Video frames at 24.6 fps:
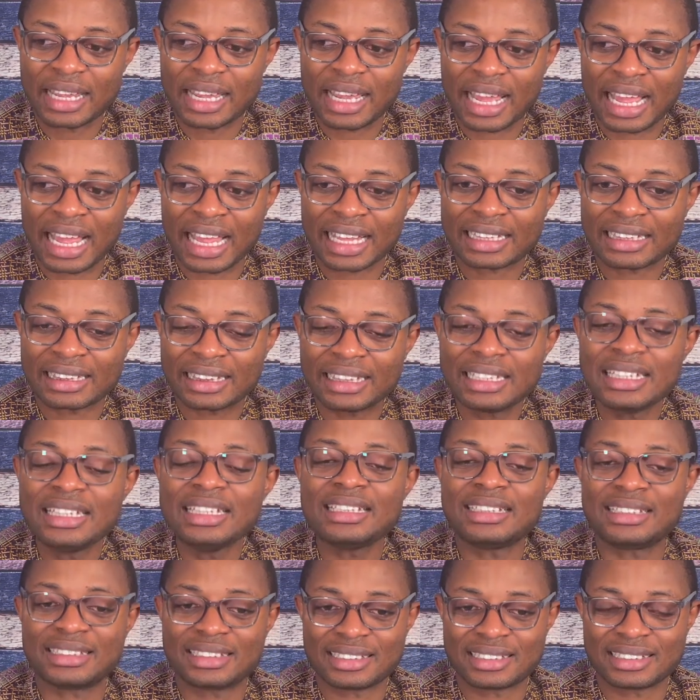at
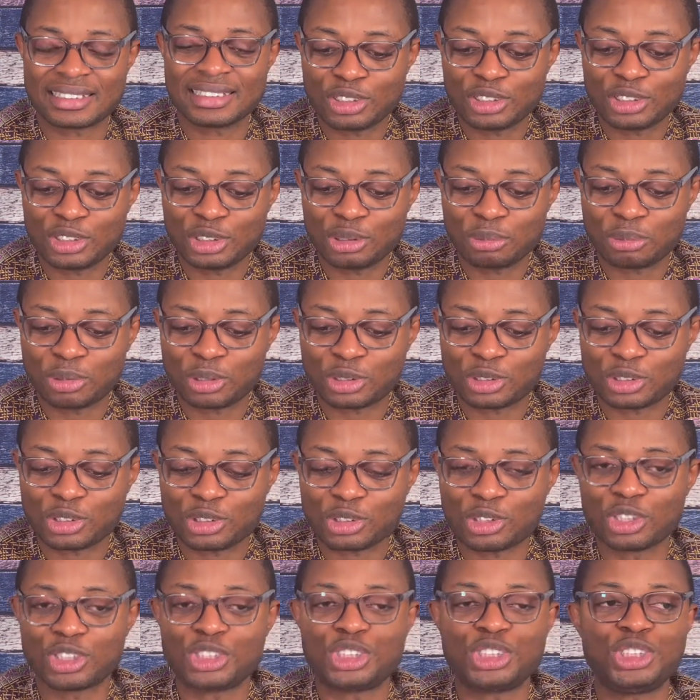least you must
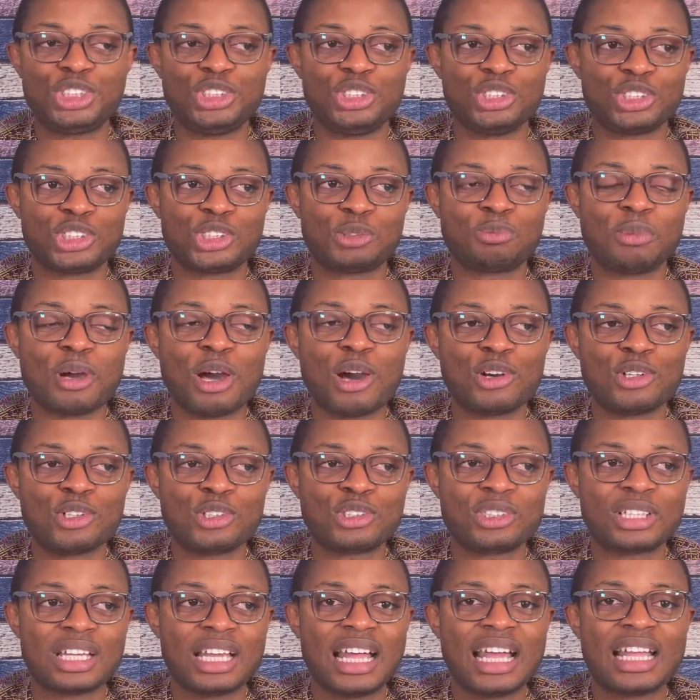touch your spouse